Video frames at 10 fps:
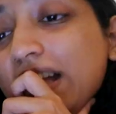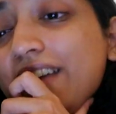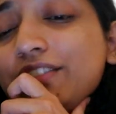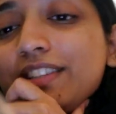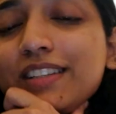
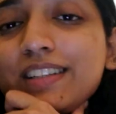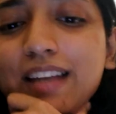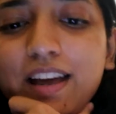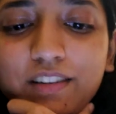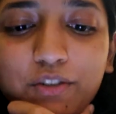I've just
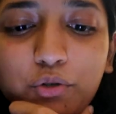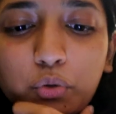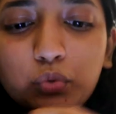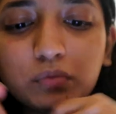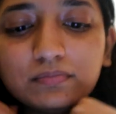decided
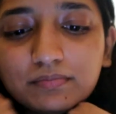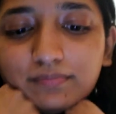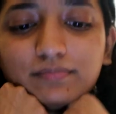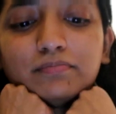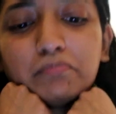to
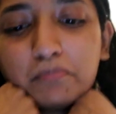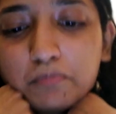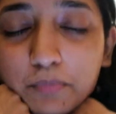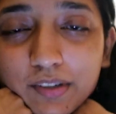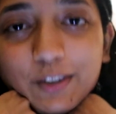
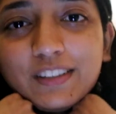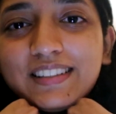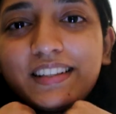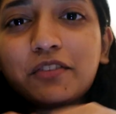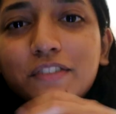be on
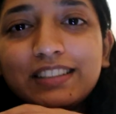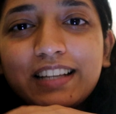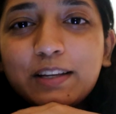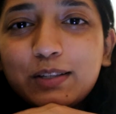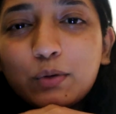a safer
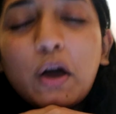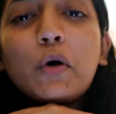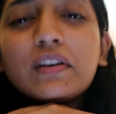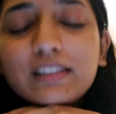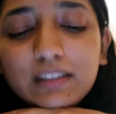side, so I
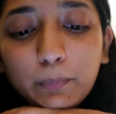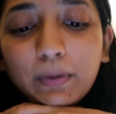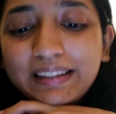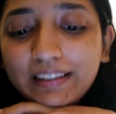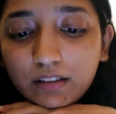ordered
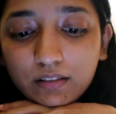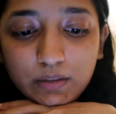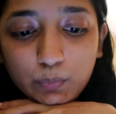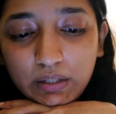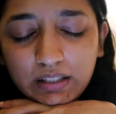paneer
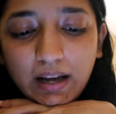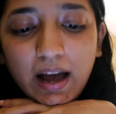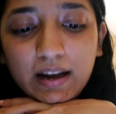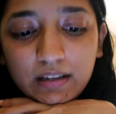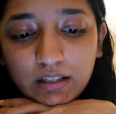crispy
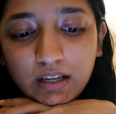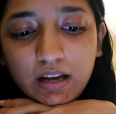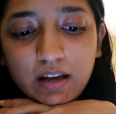and